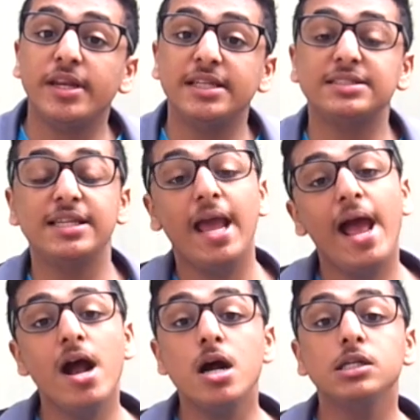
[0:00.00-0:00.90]
his
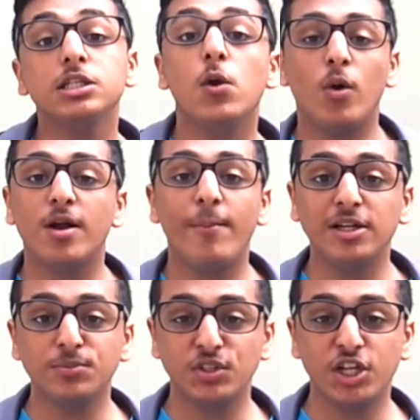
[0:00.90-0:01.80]
house and welcome back
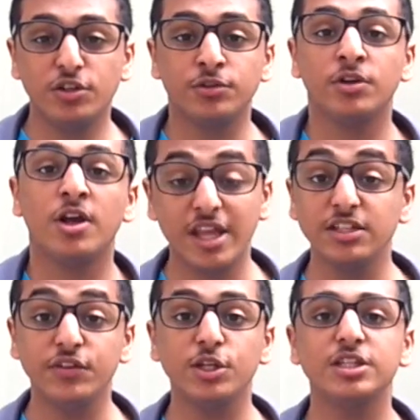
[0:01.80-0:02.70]
to my channel. Today's
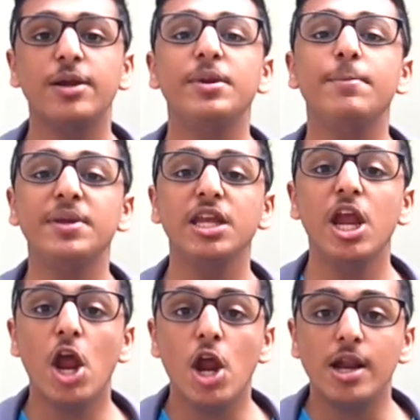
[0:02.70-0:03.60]
video is going to be me
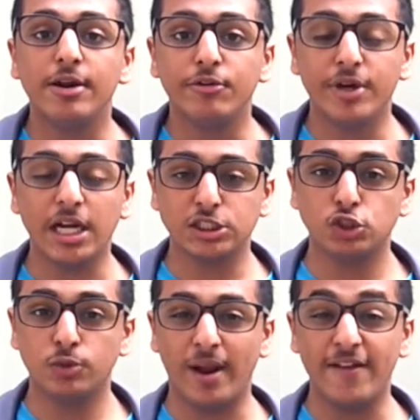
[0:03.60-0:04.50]
reacting
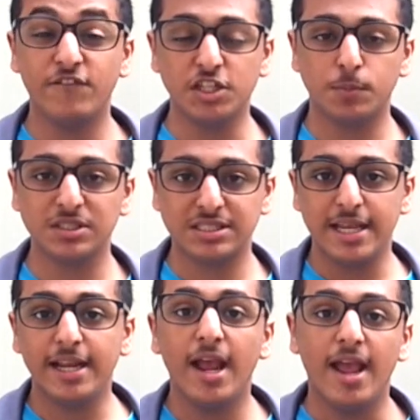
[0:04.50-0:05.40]
to my Facebook
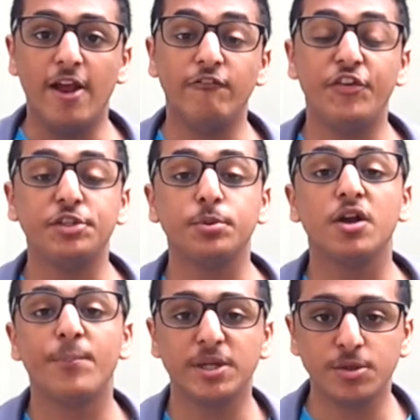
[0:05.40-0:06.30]
state and uh, Facebook
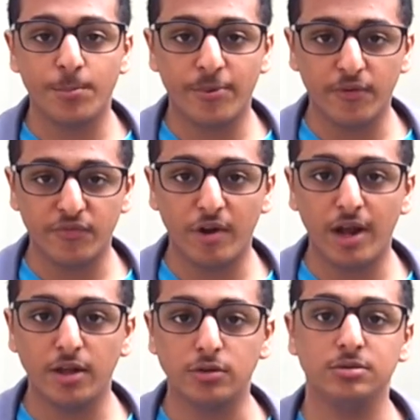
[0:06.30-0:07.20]
picture
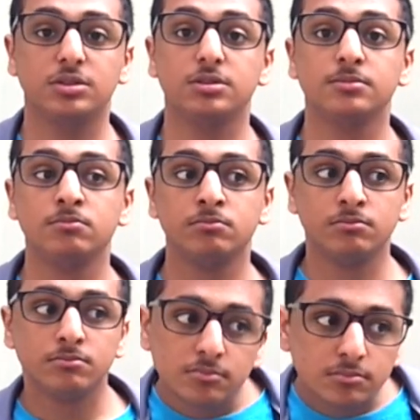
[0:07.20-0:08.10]
profiles.
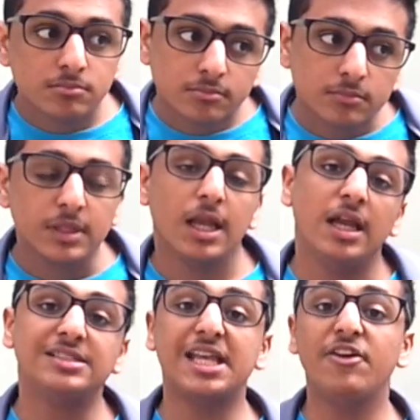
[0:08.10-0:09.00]

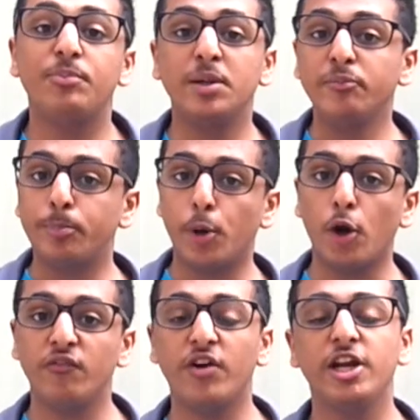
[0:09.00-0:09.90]
It has been
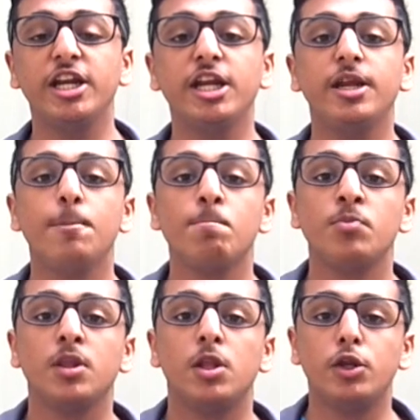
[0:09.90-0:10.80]
very...
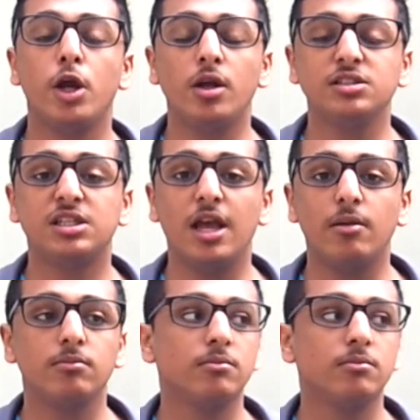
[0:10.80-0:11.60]
no, it's ha